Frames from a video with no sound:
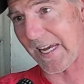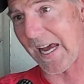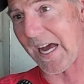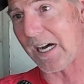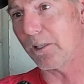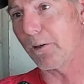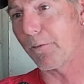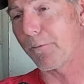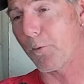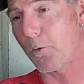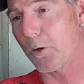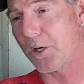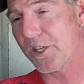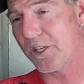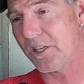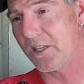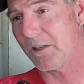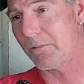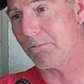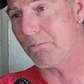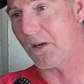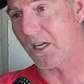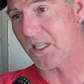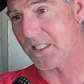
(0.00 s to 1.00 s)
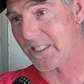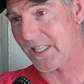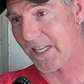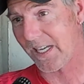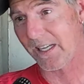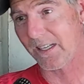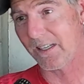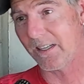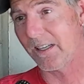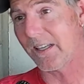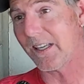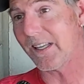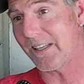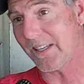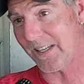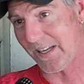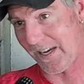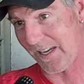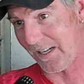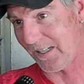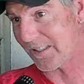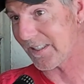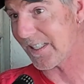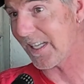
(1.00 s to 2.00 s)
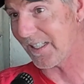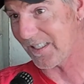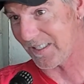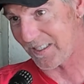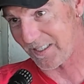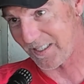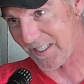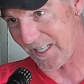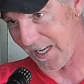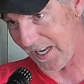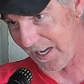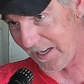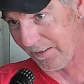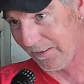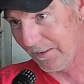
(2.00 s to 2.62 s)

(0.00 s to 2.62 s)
California, Montana, Indiana, Tennessee.